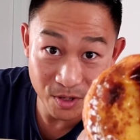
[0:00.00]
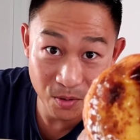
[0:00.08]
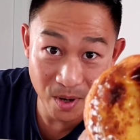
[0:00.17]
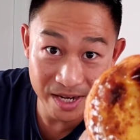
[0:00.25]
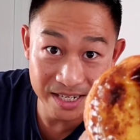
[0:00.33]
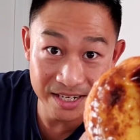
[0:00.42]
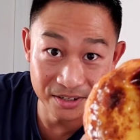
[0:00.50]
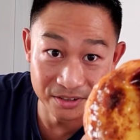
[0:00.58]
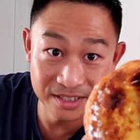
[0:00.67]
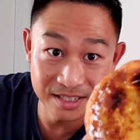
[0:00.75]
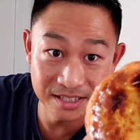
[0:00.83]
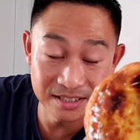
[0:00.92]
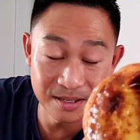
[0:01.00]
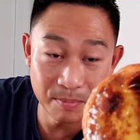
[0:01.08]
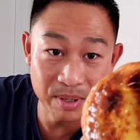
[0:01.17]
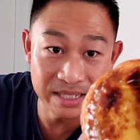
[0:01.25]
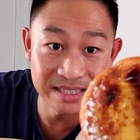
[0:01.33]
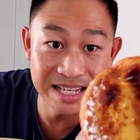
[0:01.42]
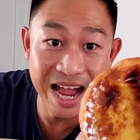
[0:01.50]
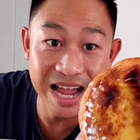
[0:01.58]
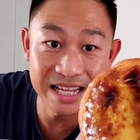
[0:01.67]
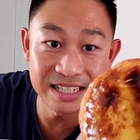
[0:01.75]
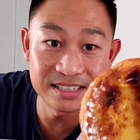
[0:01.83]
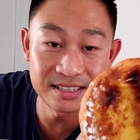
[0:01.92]
right here. This is the
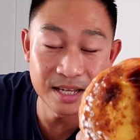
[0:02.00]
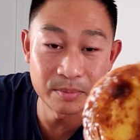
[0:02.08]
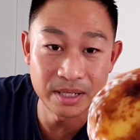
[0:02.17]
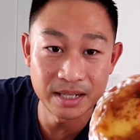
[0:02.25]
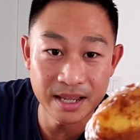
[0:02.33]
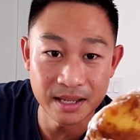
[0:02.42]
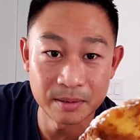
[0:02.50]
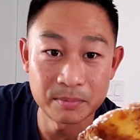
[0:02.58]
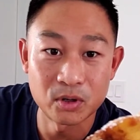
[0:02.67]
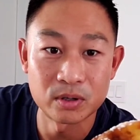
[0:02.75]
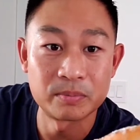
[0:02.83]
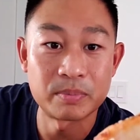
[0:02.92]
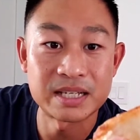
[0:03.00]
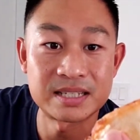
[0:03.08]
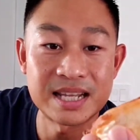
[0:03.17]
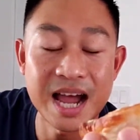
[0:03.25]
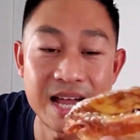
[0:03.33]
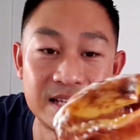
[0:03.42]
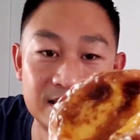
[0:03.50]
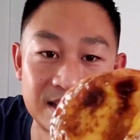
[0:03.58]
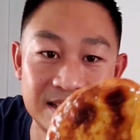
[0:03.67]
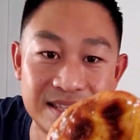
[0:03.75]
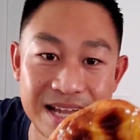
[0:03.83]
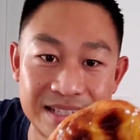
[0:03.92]
pastéis de Belèm or pastéis
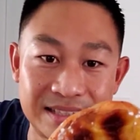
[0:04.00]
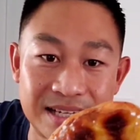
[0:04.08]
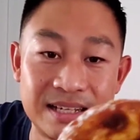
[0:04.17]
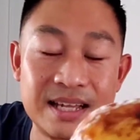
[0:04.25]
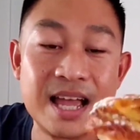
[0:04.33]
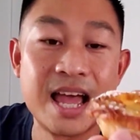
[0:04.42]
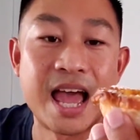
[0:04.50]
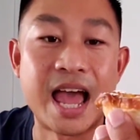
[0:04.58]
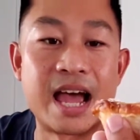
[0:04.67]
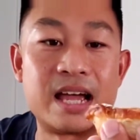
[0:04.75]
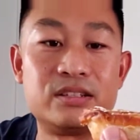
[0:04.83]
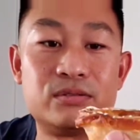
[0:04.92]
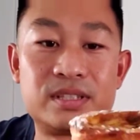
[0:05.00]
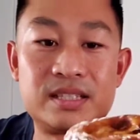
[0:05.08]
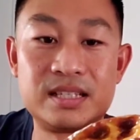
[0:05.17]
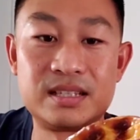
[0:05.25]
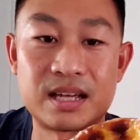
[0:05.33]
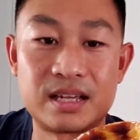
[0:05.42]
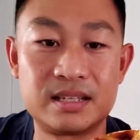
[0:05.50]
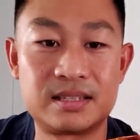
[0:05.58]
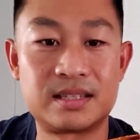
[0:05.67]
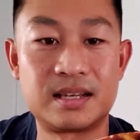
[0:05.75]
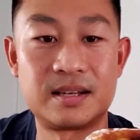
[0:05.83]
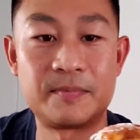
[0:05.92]
de nata, and you'll see that
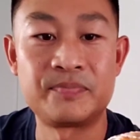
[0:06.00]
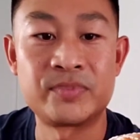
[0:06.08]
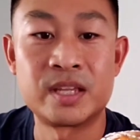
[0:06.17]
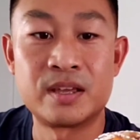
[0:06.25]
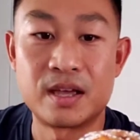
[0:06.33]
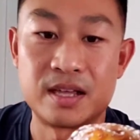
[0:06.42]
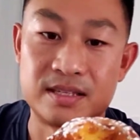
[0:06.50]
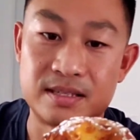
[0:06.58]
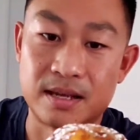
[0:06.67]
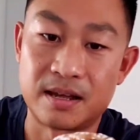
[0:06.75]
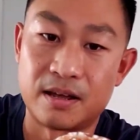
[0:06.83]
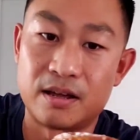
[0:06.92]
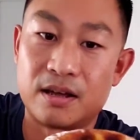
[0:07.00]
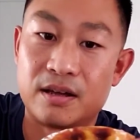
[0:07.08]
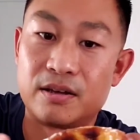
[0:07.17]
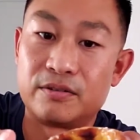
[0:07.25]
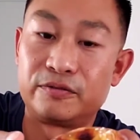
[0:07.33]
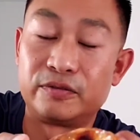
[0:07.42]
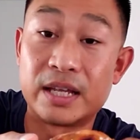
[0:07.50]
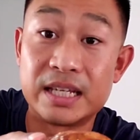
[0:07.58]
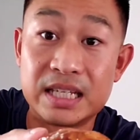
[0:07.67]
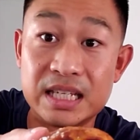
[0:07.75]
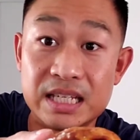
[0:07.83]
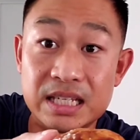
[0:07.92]
it's a
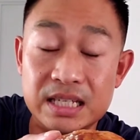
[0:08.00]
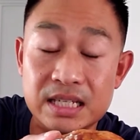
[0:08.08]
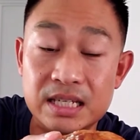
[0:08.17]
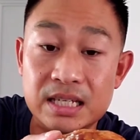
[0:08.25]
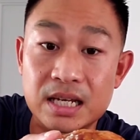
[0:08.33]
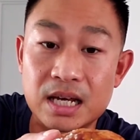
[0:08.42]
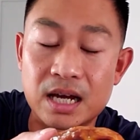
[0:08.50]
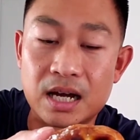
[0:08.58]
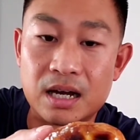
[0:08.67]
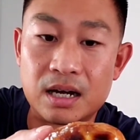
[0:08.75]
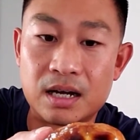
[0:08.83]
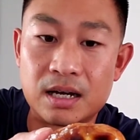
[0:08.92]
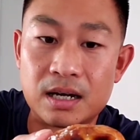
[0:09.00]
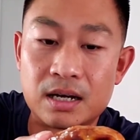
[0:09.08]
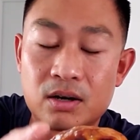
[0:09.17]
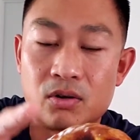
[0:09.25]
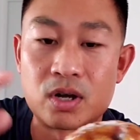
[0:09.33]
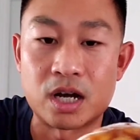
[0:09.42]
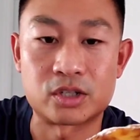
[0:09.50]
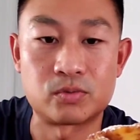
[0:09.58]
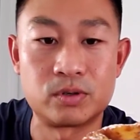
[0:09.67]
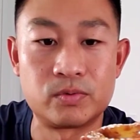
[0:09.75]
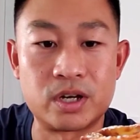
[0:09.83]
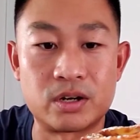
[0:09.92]
flaky oh gosh,
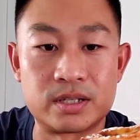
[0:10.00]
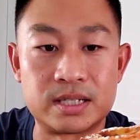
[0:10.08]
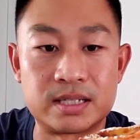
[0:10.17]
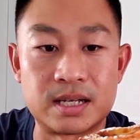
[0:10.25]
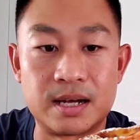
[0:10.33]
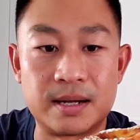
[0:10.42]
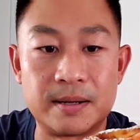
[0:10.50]
what do we call this?